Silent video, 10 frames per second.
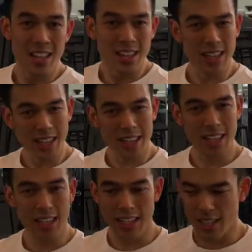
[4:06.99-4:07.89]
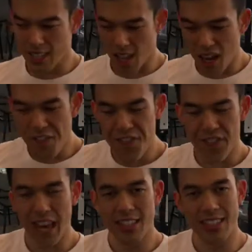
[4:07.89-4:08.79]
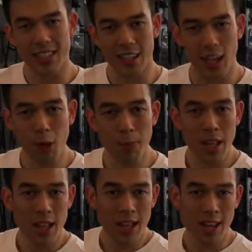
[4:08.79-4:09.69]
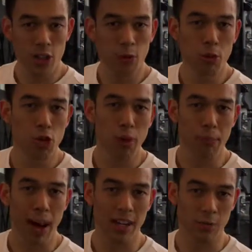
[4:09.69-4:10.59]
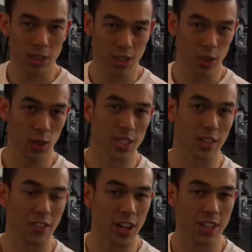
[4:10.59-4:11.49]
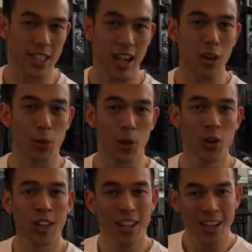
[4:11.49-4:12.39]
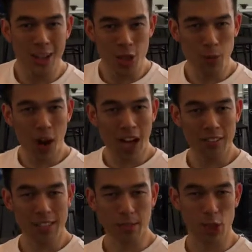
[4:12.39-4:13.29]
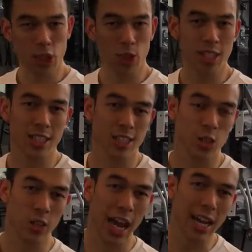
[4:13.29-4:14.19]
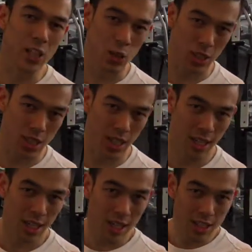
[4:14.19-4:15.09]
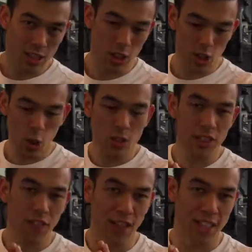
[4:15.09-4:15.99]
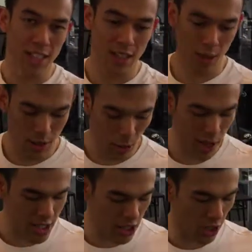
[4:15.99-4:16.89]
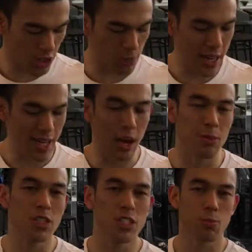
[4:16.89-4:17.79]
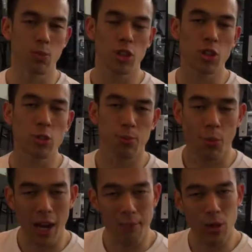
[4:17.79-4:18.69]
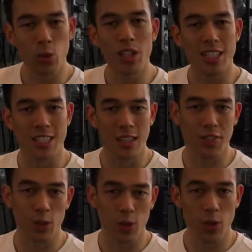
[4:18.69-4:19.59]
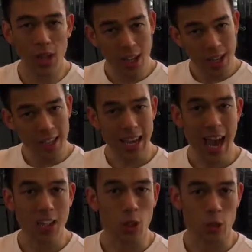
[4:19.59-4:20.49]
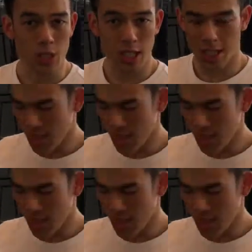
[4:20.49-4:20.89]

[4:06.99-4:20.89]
The other thing is, if that doesn't help and your movement pattern with your squats are very terrible, you might have some restrictions through your ankles. So your dorsiflexion, the way your toes bend up, you just might be really stiff through your ankles.